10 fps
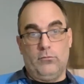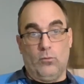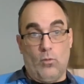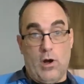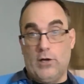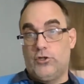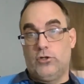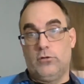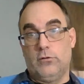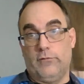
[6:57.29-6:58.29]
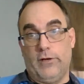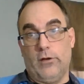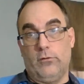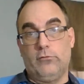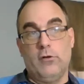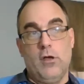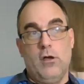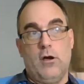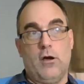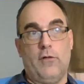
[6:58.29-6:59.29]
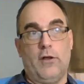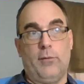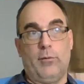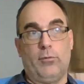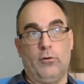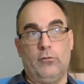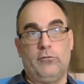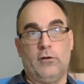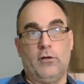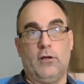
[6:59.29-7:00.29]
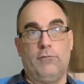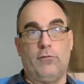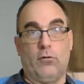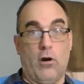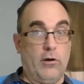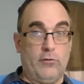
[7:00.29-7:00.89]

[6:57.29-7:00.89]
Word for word: to watch the videos uh, that I've been producing. If you're already a